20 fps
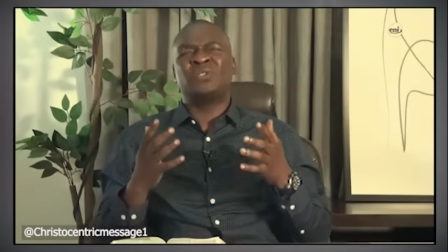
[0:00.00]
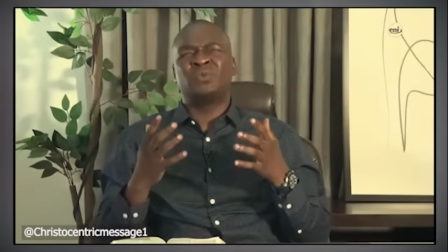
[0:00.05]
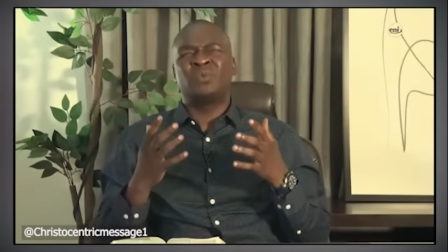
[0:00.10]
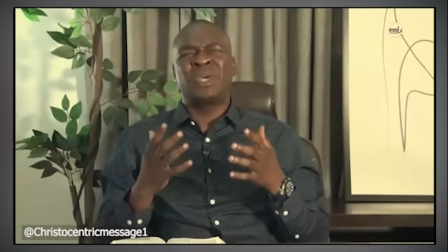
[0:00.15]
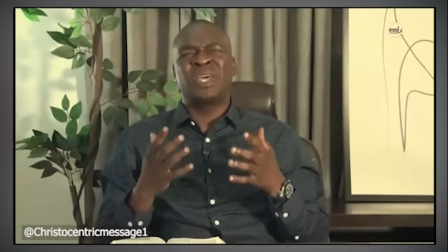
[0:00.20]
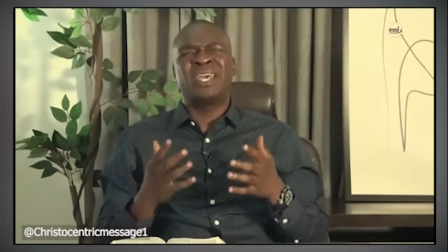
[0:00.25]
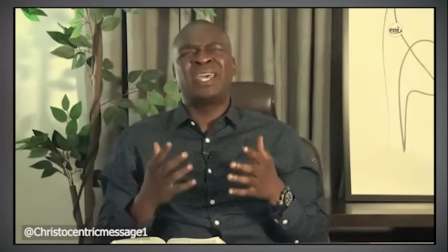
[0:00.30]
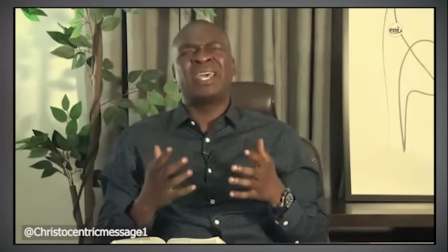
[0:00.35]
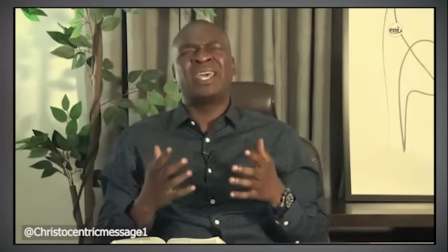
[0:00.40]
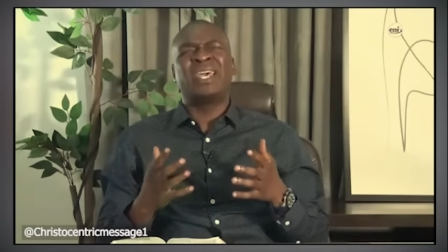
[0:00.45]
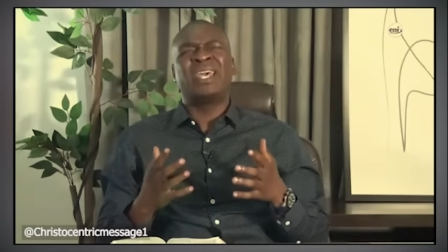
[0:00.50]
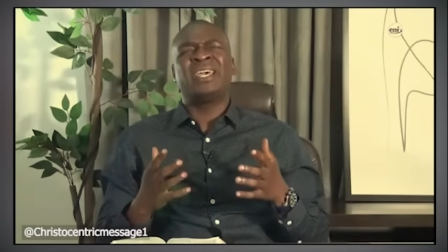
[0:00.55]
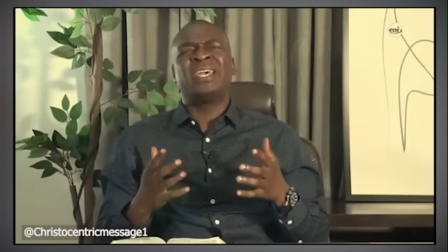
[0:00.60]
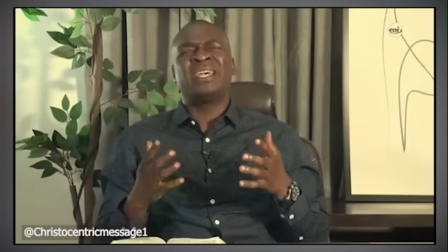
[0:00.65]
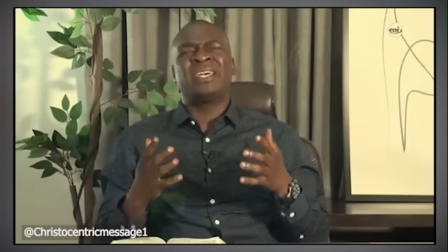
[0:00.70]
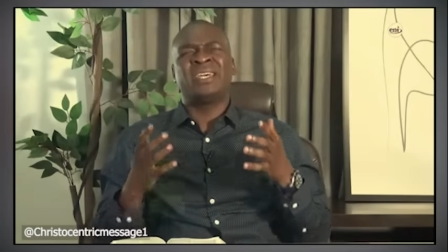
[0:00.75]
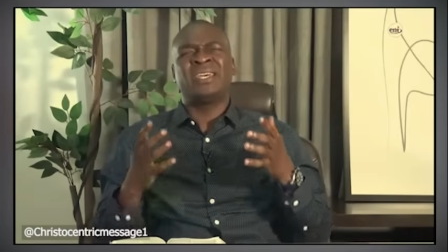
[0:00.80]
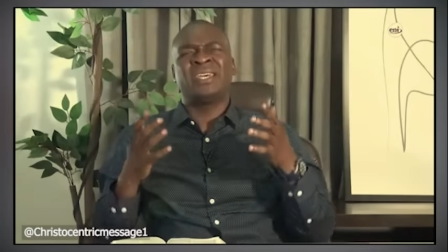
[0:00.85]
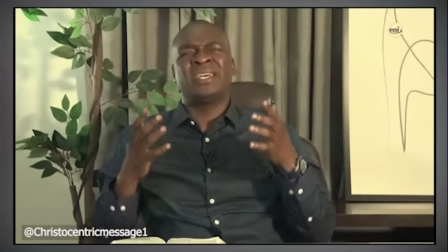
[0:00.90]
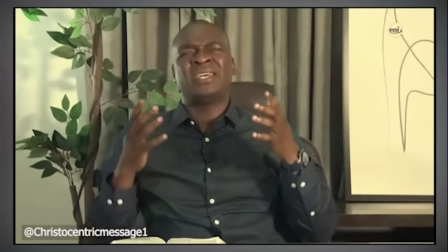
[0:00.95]

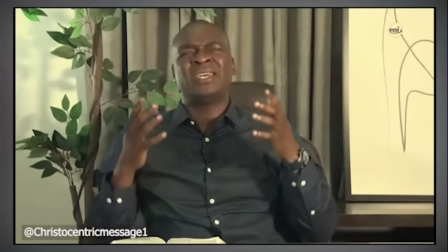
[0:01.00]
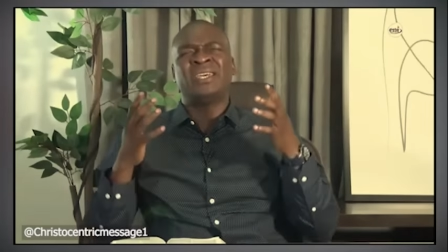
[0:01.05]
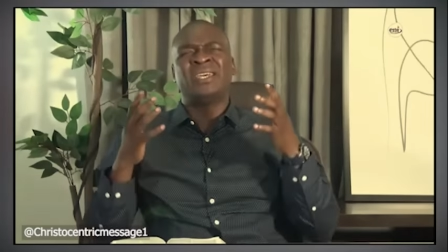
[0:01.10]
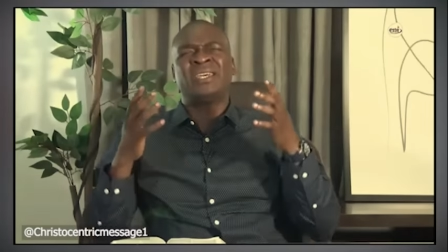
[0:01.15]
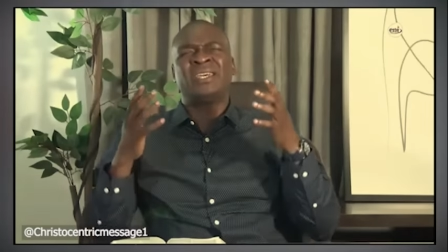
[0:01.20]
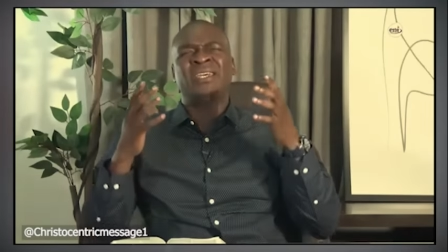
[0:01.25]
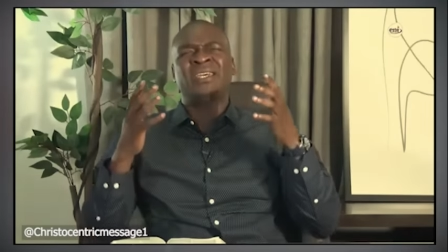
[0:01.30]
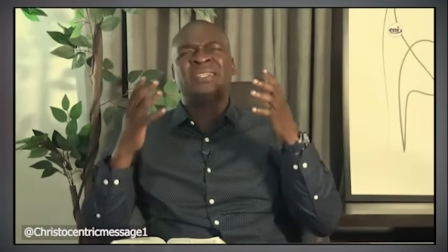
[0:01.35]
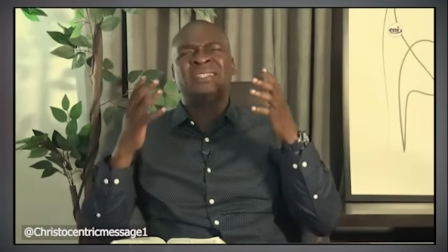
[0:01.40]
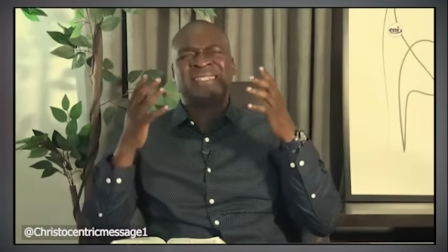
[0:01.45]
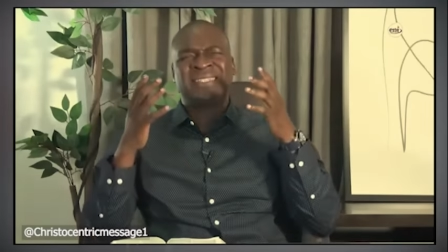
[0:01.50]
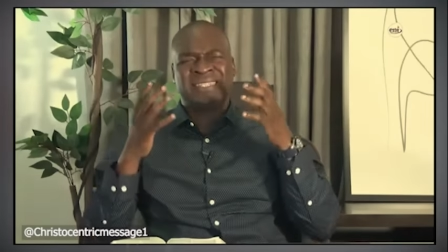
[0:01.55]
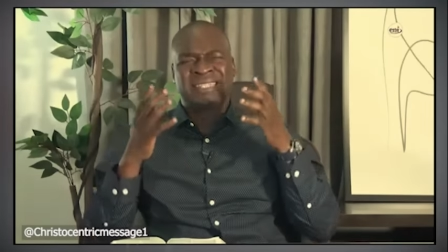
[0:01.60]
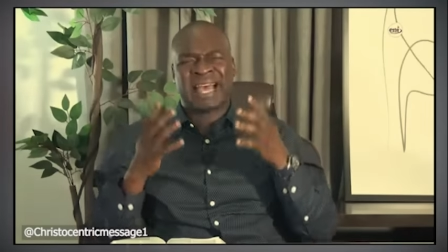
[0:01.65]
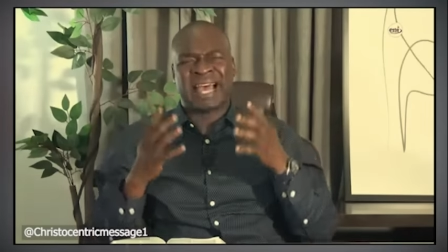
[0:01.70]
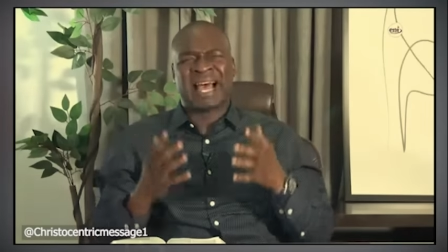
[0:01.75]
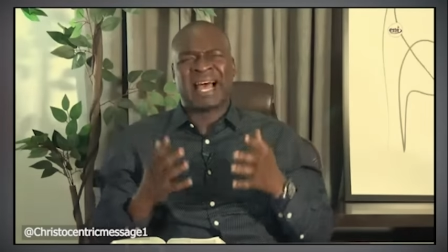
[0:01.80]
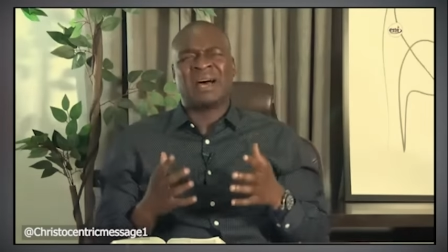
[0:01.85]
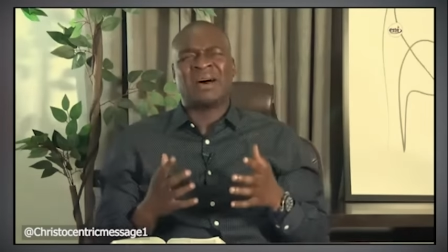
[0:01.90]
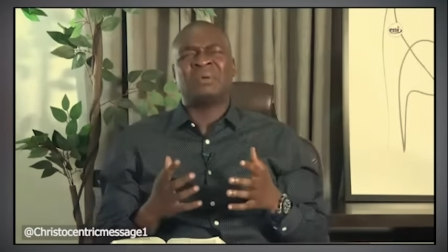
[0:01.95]
sweet
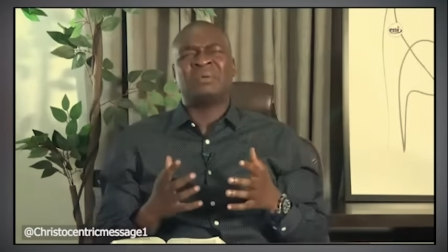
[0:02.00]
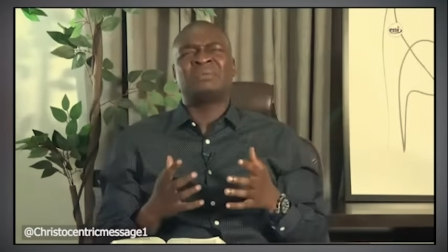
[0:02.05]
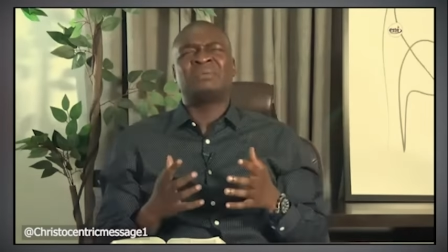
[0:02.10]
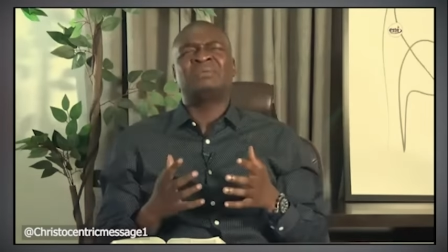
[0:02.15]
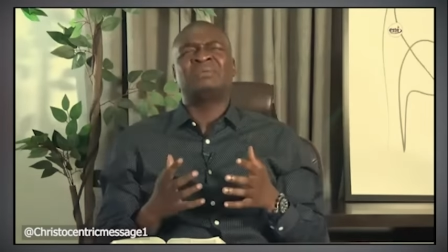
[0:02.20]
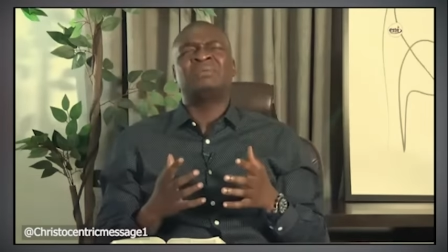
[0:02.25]
sound